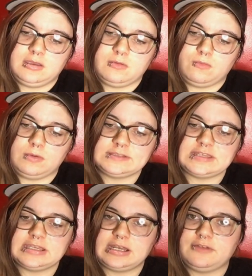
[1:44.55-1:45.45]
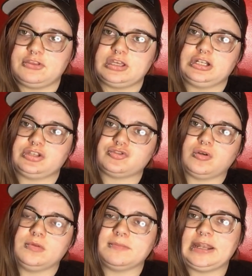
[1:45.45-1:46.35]
once I got everything under control
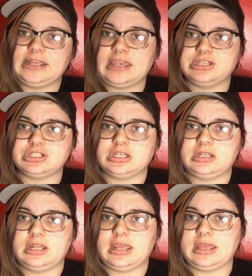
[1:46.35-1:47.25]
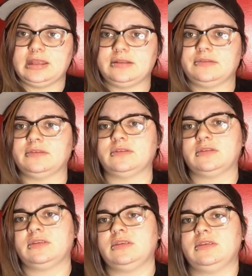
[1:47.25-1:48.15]
with medication and
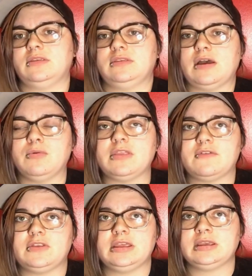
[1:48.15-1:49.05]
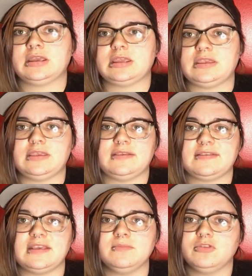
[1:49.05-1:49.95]
dealt with everything, he
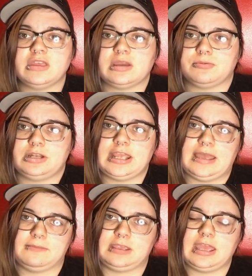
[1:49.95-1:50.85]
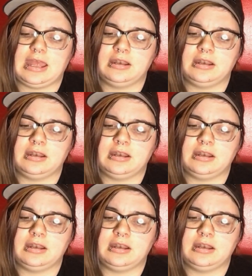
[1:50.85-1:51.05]
seemed like a pretty happy cat.